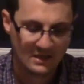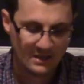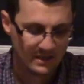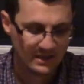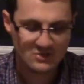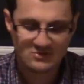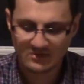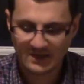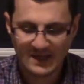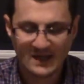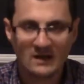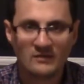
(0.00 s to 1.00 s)
I'm
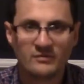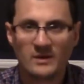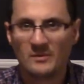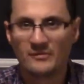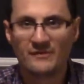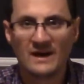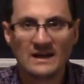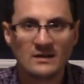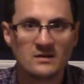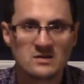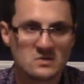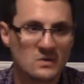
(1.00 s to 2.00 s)
a
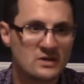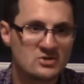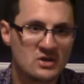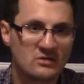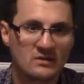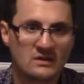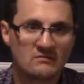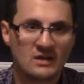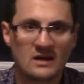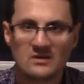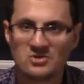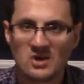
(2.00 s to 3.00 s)
fighter, so I generally
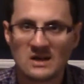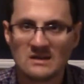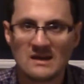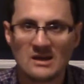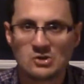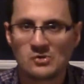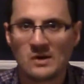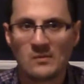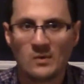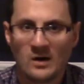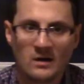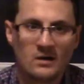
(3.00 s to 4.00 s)
try to take a trait
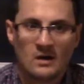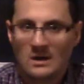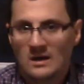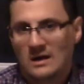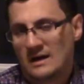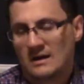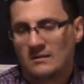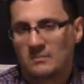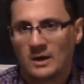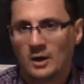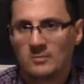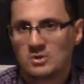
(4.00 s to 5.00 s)
where
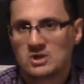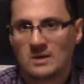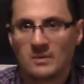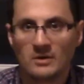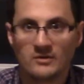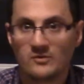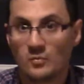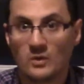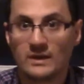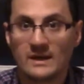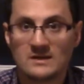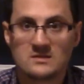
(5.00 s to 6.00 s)
my armor check penalty is
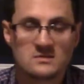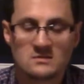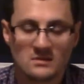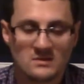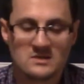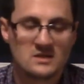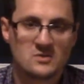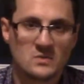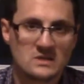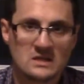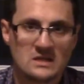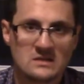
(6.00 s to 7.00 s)
1 less, because that's
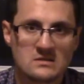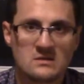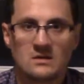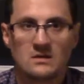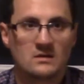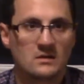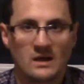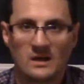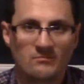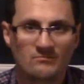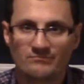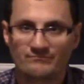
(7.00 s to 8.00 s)
always nice.
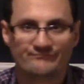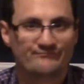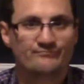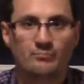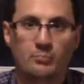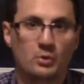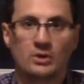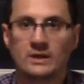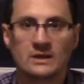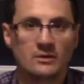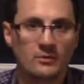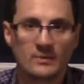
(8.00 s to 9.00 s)
And
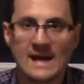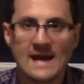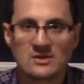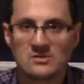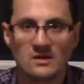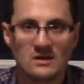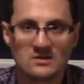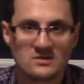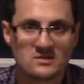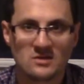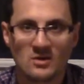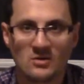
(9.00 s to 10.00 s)
bullied or reactionary,
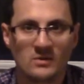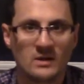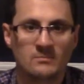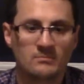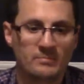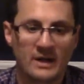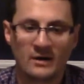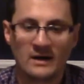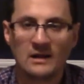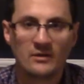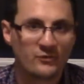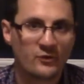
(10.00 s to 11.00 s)
just so I'm better
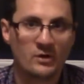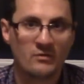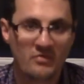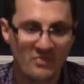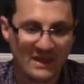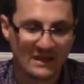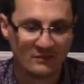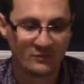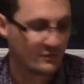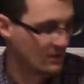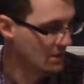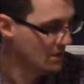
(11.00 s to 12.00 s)
at certain
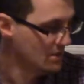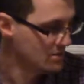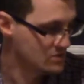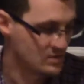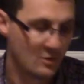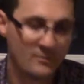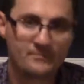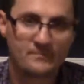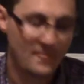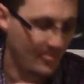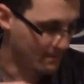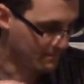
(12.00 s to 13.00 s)
things. So,
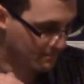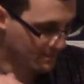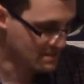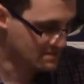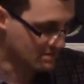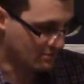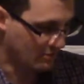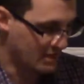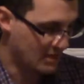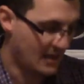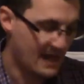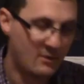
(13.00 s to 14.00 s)
but
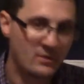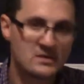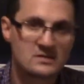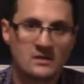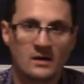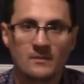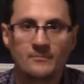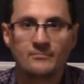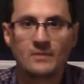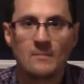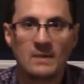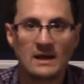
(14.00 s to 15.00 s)
basically, how I start
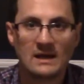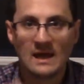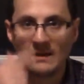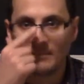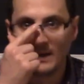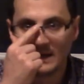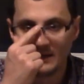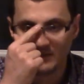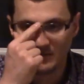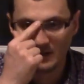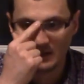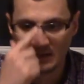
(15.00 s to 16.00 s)
my
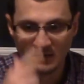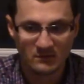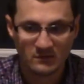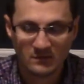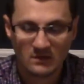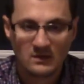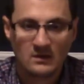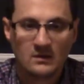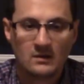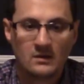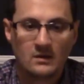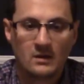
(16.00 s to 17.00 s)
campaigns is
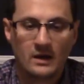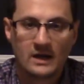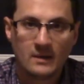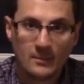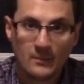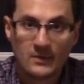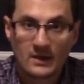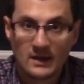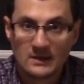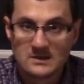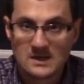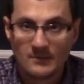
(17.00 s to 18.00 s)
I come up with a
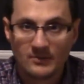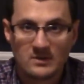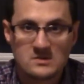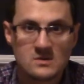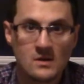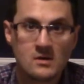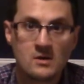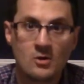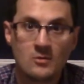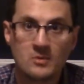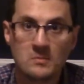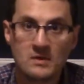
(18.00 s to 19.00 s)
concept. So I already know
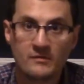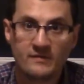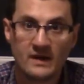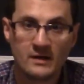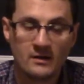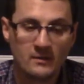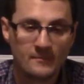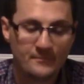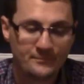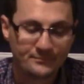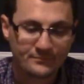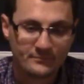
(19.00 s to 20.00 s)
I'm going to be a fighter,
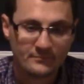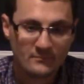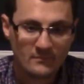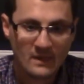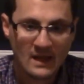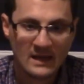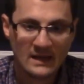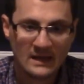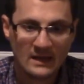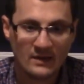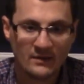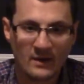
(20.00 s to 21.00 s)

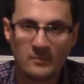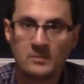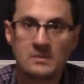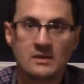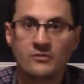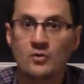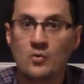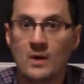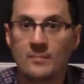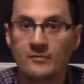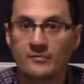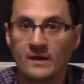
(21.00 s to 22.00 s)
and I'm going to be a
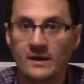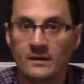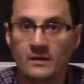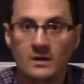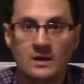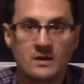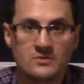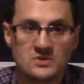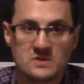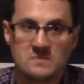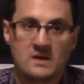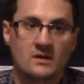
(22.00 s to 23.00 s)
2-weapon fighter,
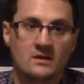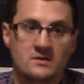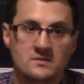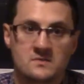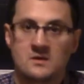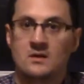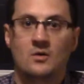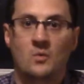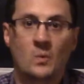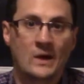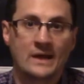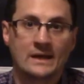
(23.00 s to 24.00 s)
just because,
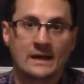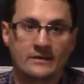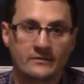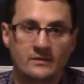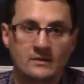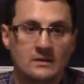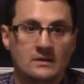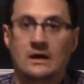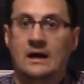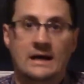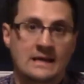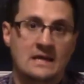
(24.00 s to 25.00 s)
why not?
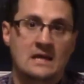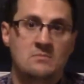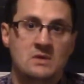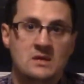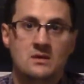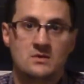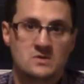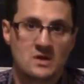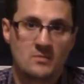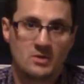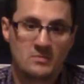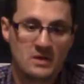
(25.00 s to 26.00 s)
I can be, so
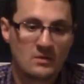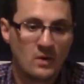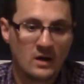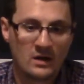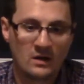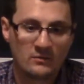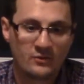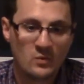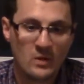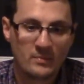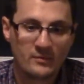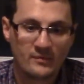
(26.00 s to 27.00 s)
I'm going to be a
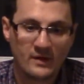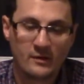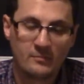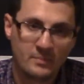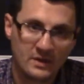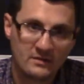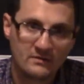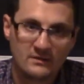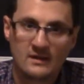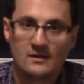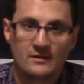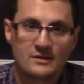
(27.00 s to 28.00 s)
2-weapon fighter. But
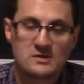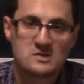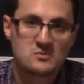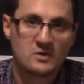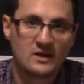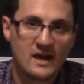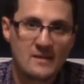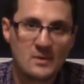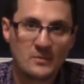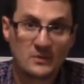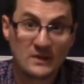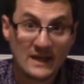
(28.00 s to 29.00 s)
this is where I came
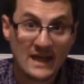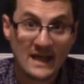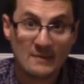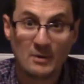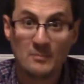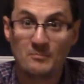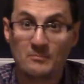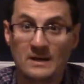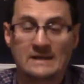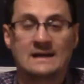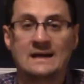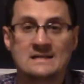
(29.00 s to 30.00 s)
up with the name.
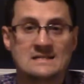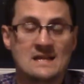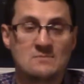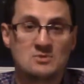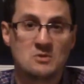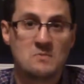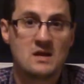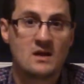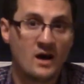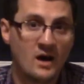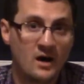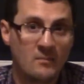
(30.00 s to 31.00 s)
My guy's name is going to be
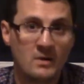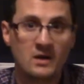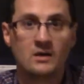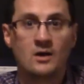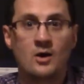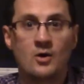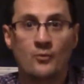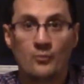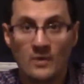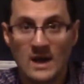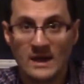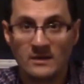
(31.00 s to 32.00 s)
Comm
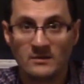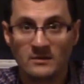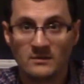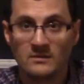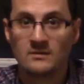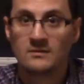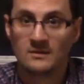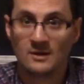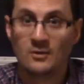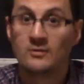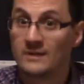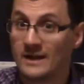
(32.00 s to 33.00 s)
Red.
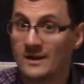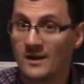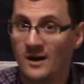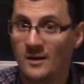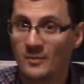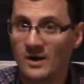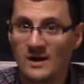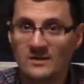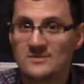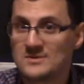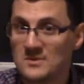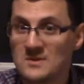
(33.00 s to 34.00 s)
Like
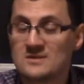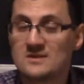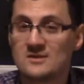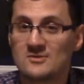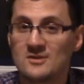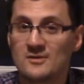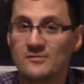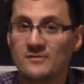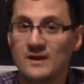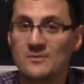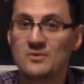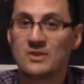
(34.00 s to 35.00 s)
comrade. So he's actually going to
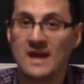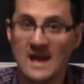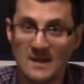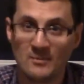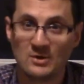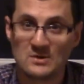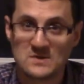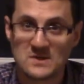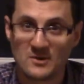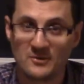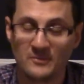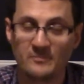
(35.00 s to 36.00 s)
fight with a hammer and
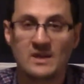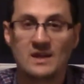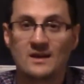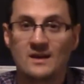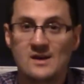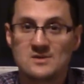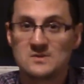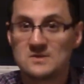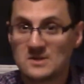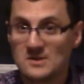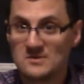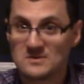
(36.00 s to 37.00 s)
sickle. So he's
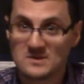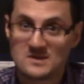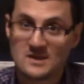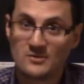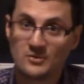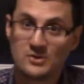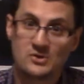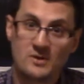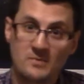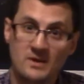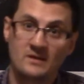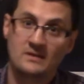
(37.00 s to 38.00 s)
going to use a sickle to
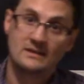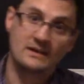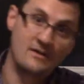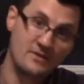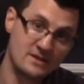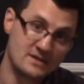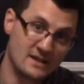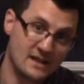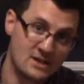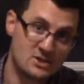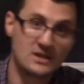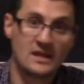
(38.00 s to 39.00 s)
trip you, and then he's going to
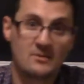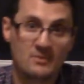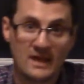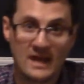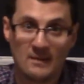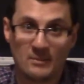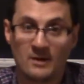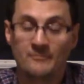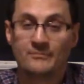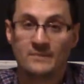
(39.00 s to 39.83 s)
hit you in the head with a hammer.